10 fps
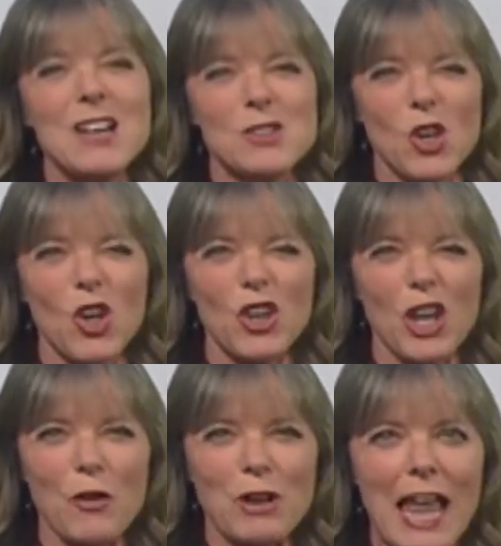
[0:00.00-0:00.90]
It's a lot of
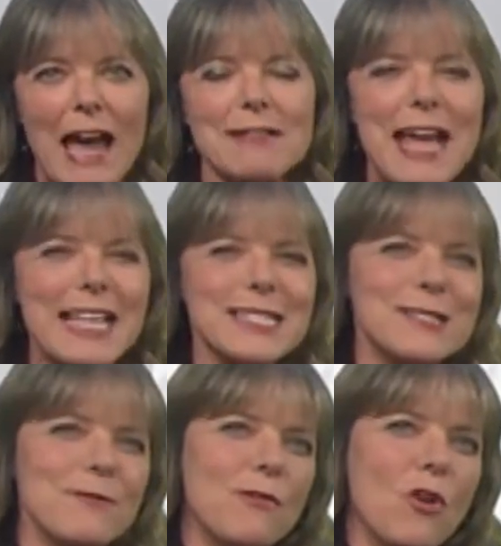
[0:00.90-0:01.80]
low cloud and
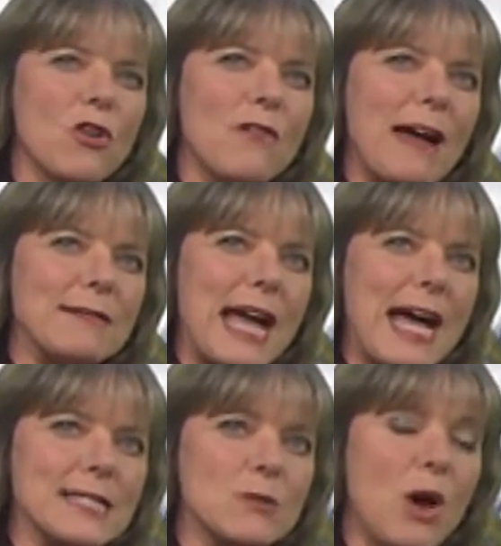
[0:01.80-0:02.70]
some fog around as